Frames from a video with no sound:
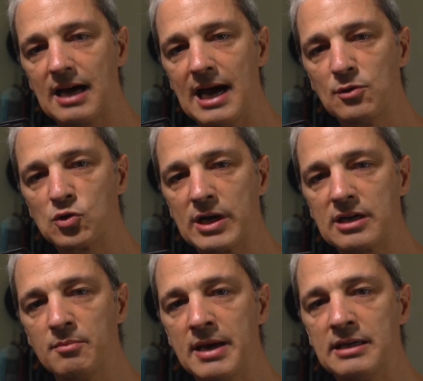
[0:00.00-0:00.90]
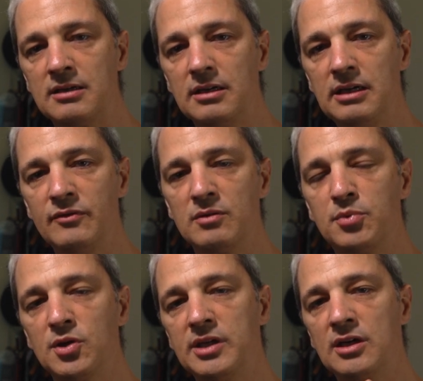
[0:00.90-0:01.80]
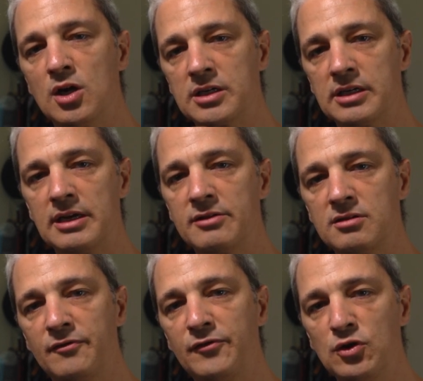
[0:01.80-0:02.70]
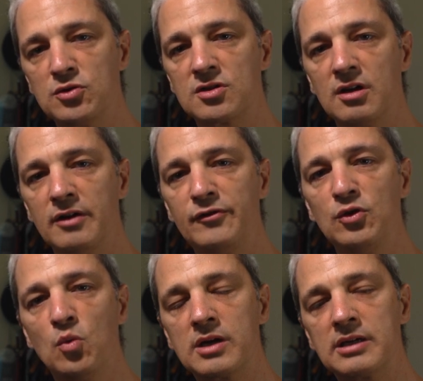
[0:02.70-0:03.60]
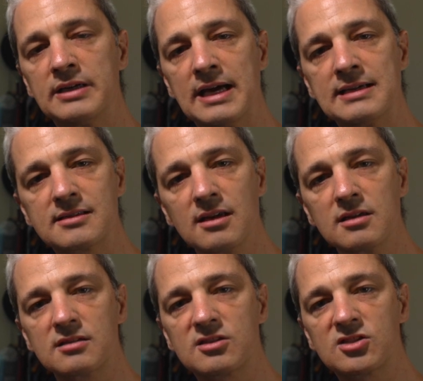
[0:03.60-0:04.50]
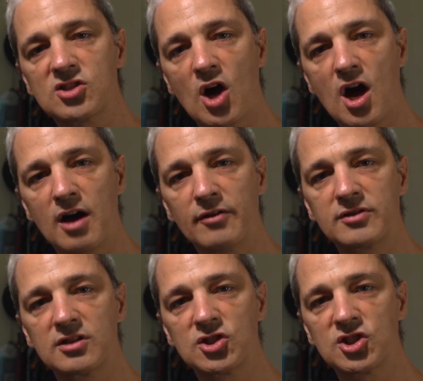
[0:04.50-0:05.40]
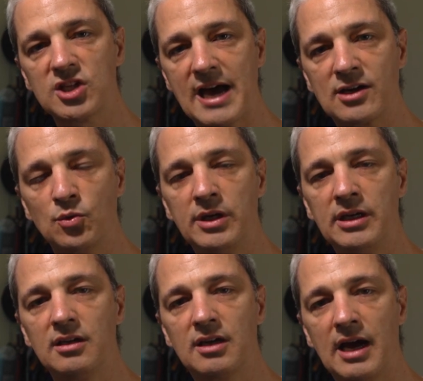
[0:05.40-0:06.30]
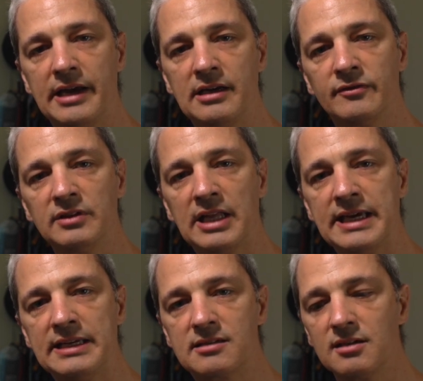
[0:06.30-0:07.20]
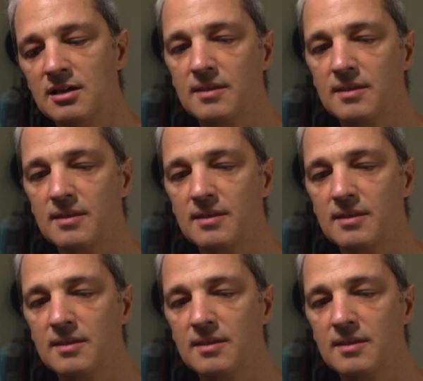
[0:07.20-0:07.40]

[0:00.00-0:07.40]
I would recommend even putting on another diffuser if you want a nice, soft, shadowy kind of light.